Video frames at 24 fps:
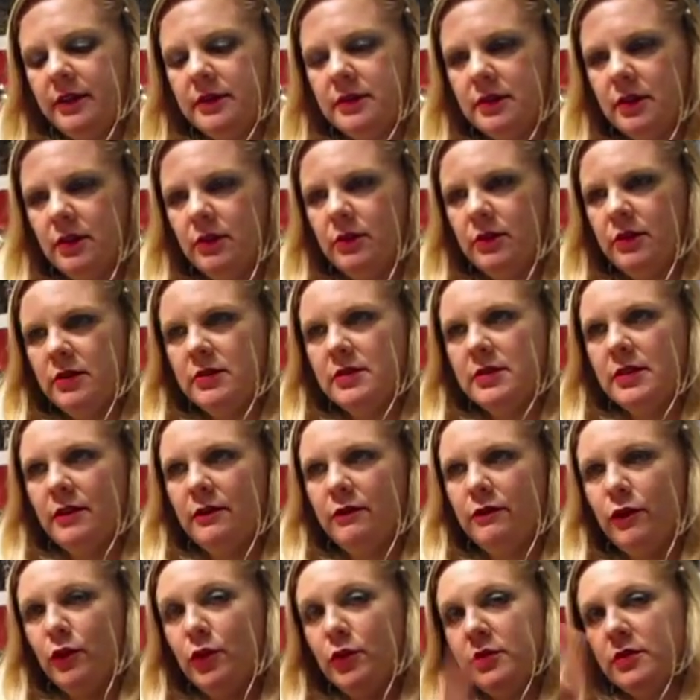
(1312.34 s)
So there's a
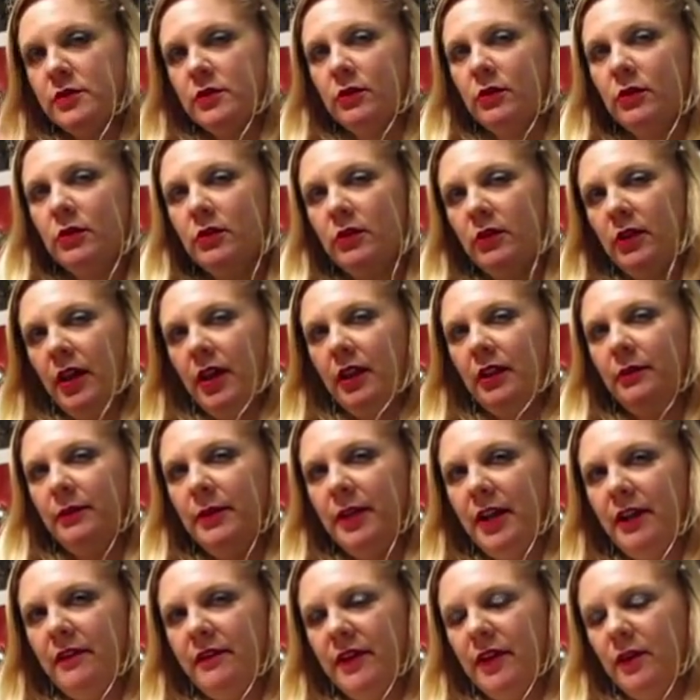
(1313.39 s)
full circle
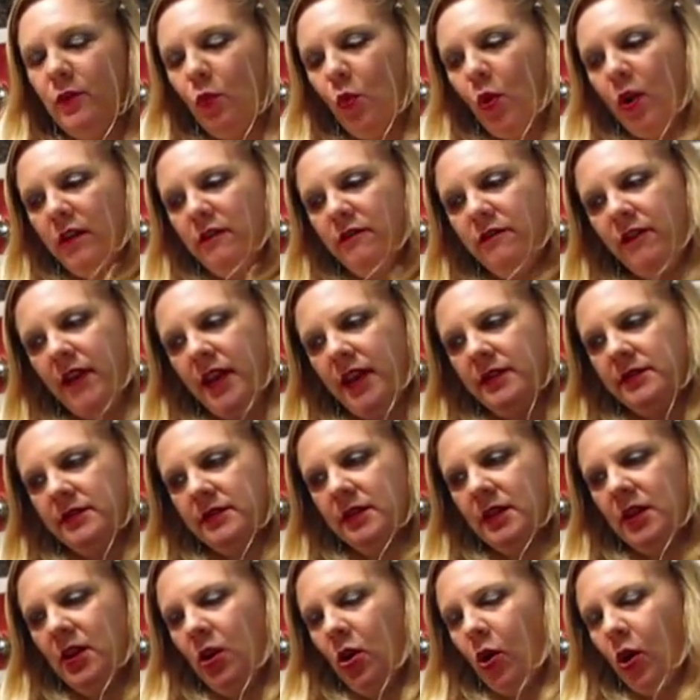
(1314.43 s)
element of it. One
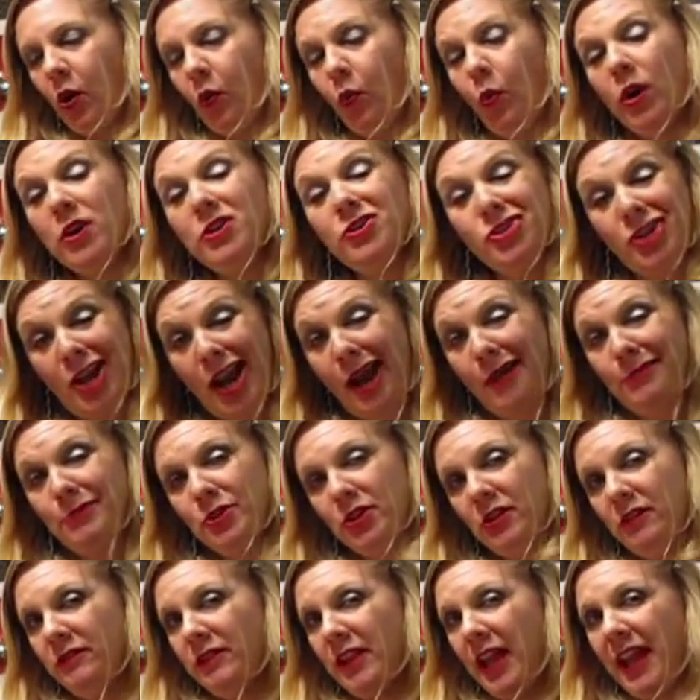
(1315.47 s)
phase or one
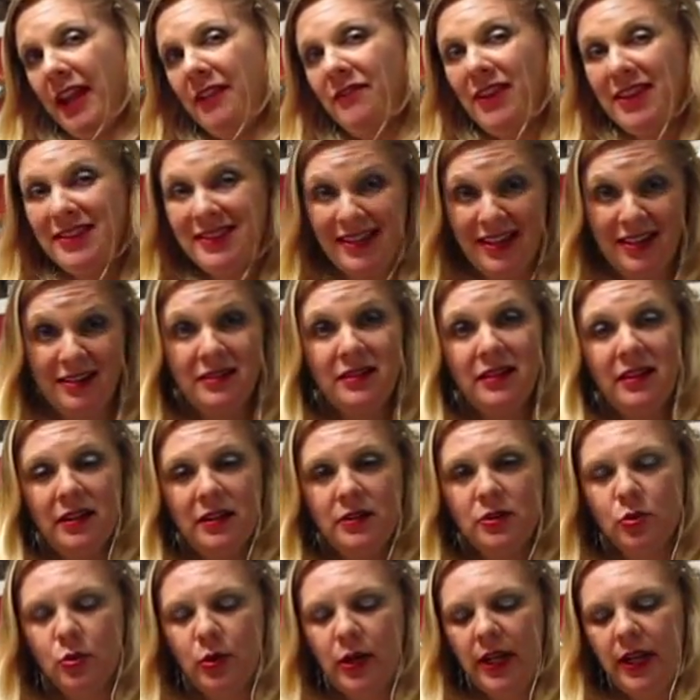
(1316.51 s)
chapter of life has ended in
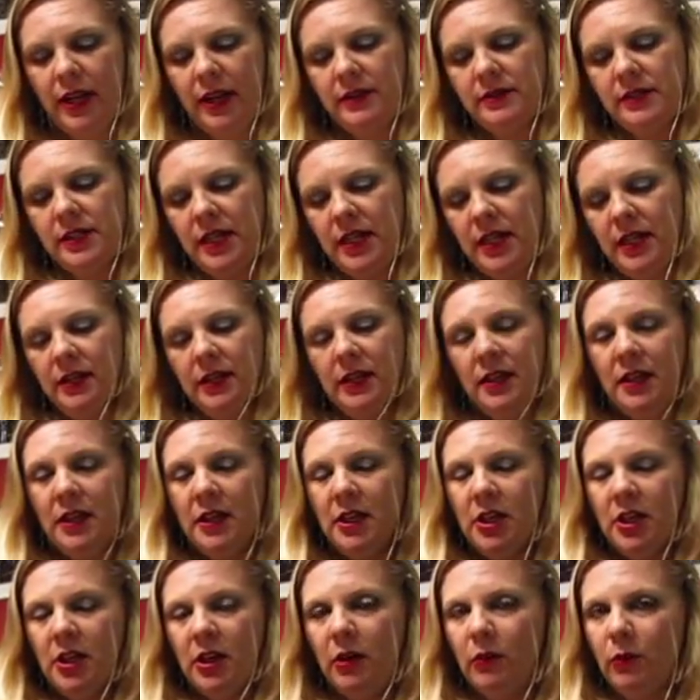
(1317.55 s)
2018.
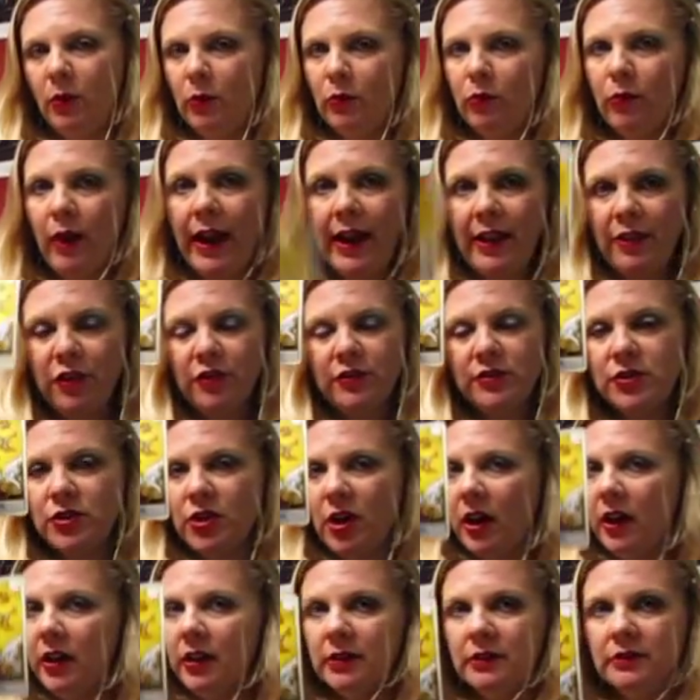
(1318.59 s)
And we're right at the
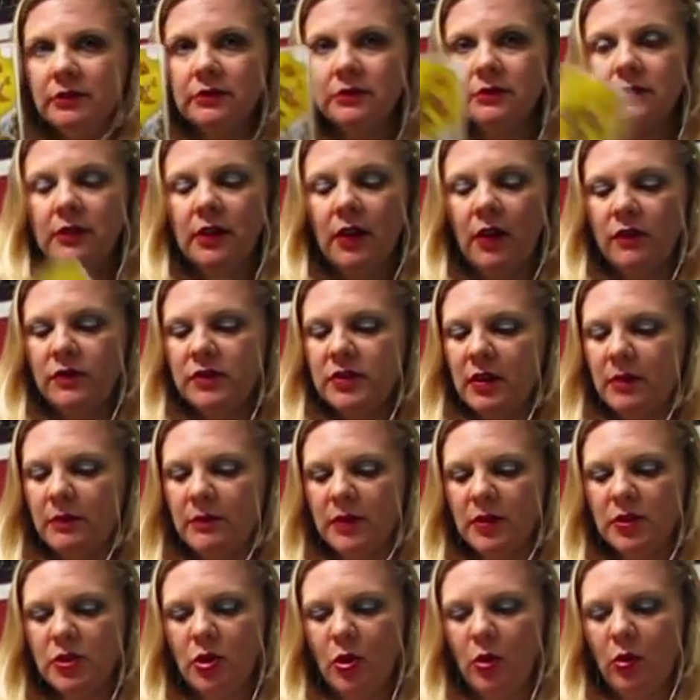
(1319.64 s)
start of
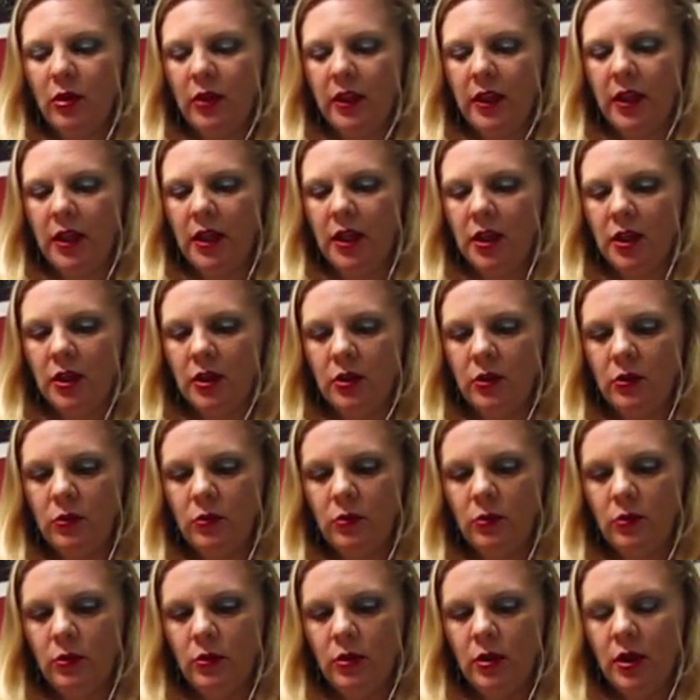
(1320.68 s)
something totally new.
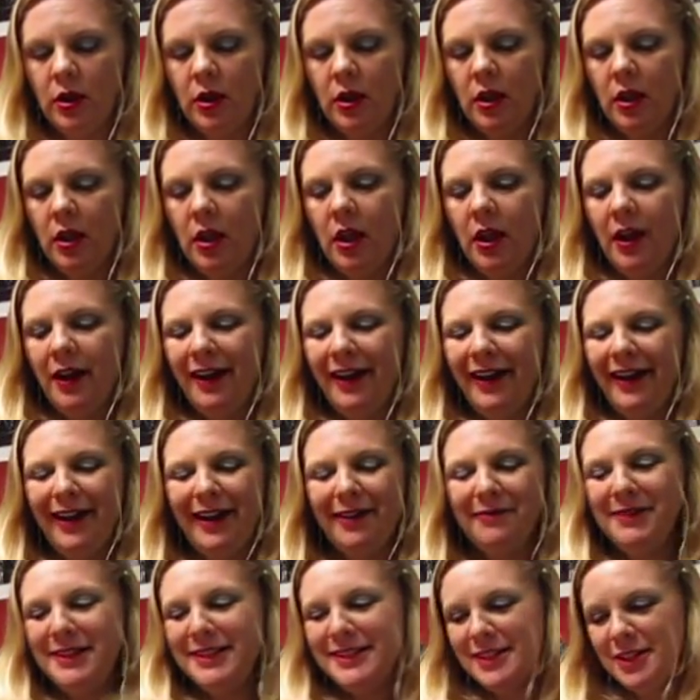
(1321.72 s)

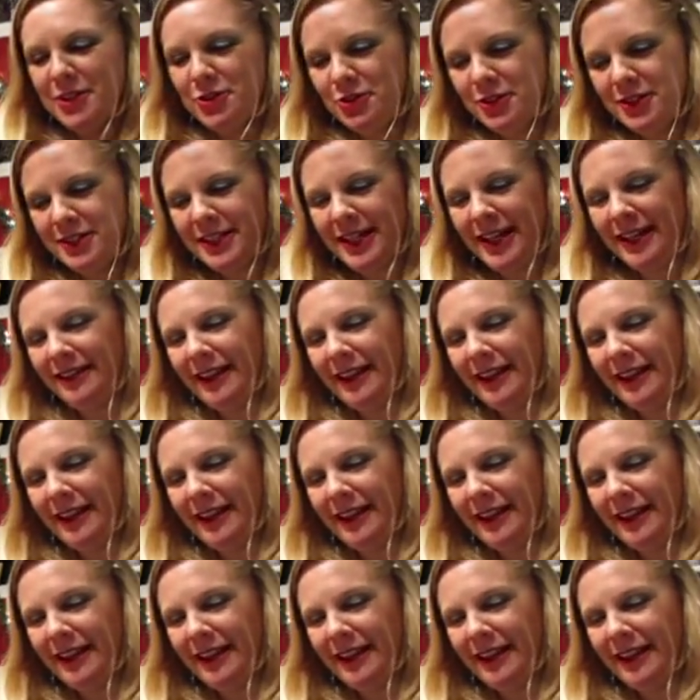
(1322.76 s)
It's interesting